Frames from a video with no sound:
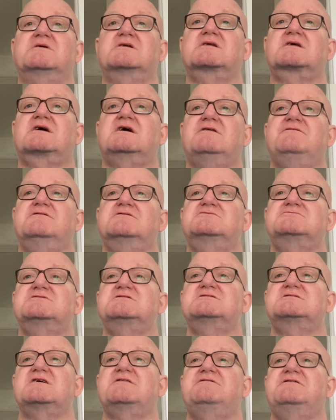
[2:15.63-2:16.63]
and Coventry
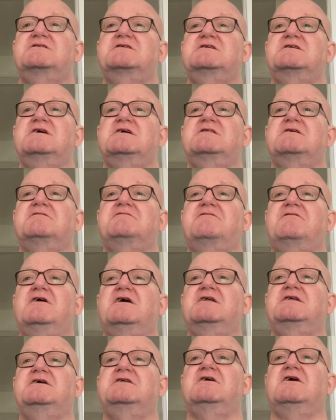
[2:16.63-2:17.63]
suffered another
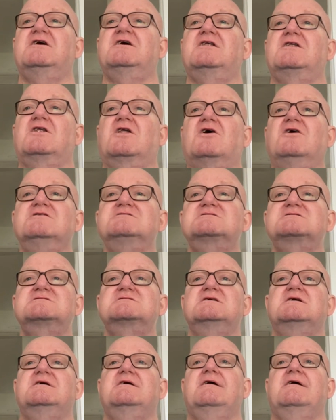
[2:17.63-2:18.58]
Friday night loss.